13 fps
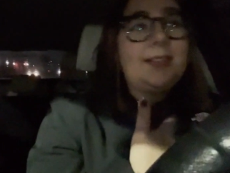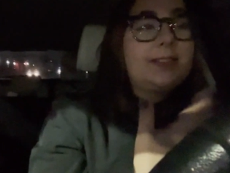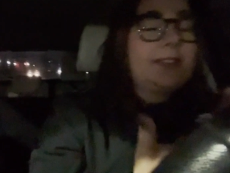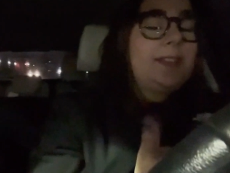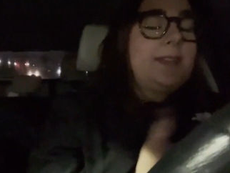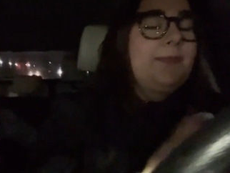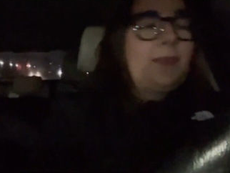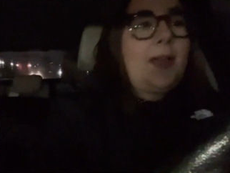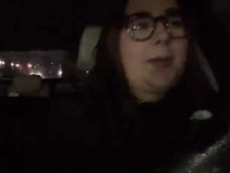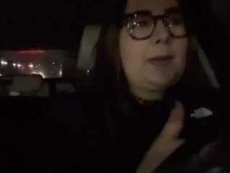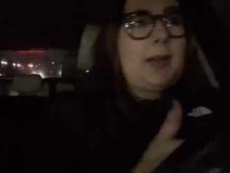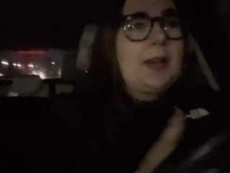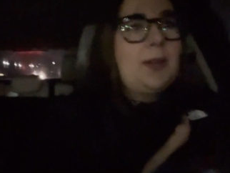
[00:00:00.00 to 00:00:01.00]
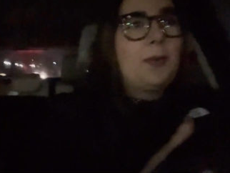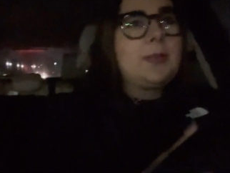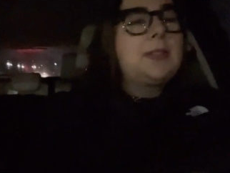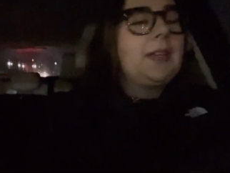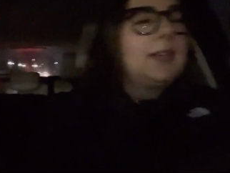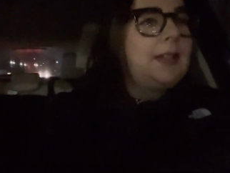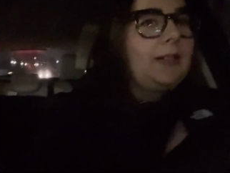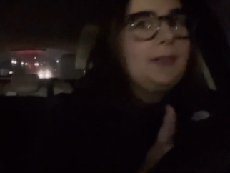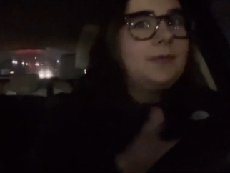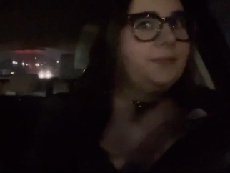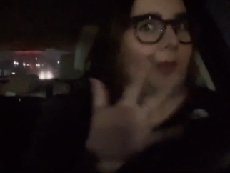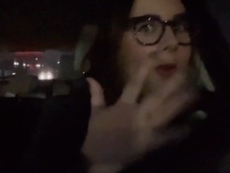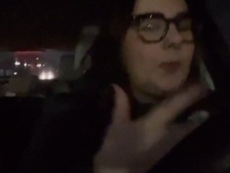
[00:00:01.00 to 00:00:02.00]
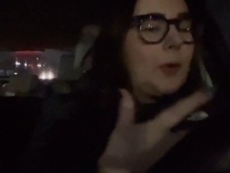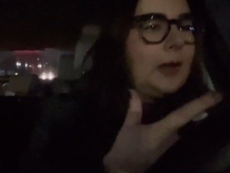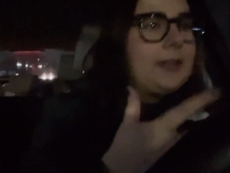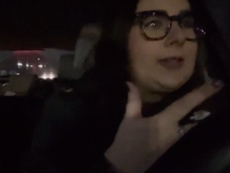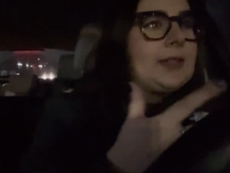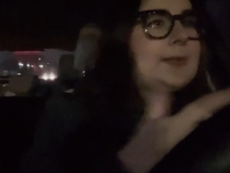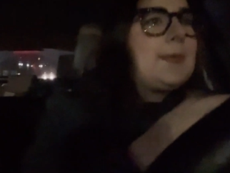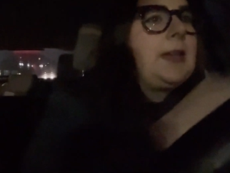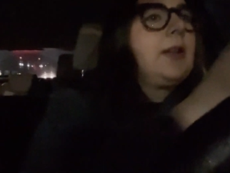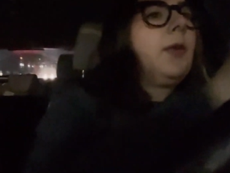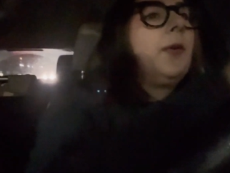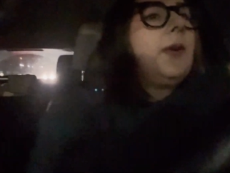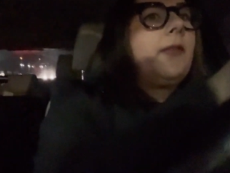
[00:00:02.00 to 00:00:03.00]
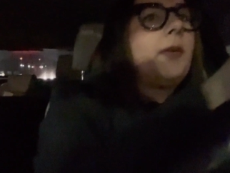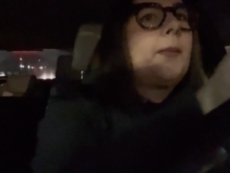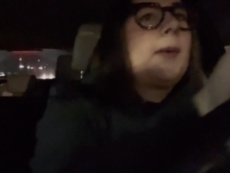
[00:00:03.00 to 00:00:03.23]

It's, I mean, I know it's like processed meat or whatever,